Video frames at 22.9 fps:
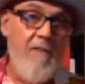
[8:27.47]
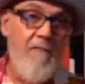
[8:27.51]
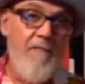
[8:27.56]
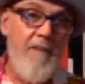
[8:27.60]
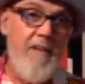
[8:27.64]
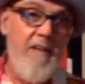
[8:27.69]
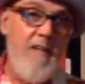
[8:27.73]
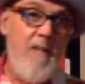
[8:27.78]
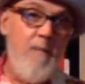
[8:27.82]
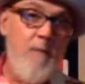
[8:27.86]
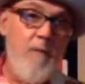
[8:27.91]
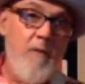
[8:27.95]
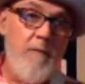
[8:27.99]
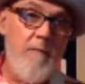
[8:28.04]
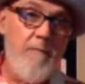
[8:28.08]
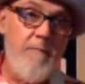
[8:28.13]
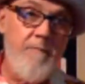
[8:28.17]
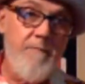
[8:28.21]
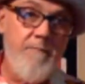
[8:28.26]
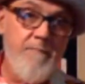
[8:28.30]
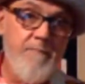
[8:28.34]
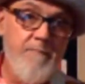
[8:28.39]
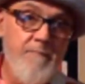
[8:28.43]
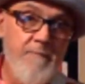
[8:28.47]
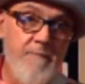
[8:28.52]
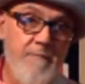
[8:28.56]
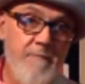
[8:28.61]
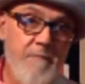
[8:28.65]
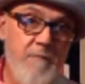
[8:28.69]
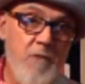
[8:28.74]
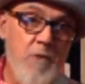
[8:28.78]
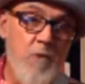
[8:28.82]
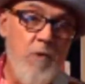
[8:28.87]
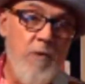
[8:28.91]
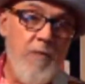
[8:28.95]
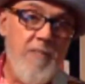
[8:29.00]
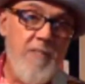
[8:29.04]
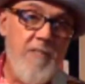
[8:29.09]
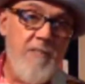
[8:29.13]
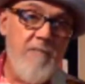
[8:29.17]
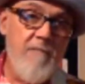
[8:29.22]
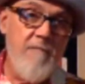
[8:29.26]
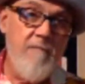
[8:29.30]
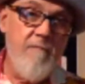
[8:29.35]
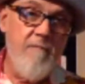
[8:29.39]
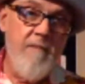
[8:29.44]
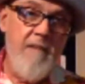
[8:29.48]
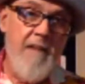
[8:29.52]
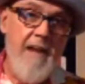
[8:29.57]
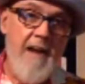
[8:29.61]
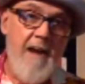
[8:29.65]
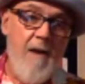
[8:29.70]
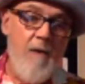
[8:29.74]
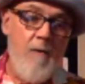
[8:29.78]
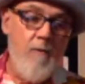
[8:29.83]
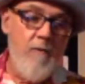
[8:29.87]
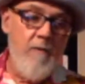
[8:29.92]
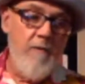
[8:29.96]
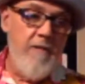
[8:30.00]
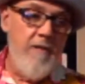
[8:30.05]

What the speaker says: available to us now.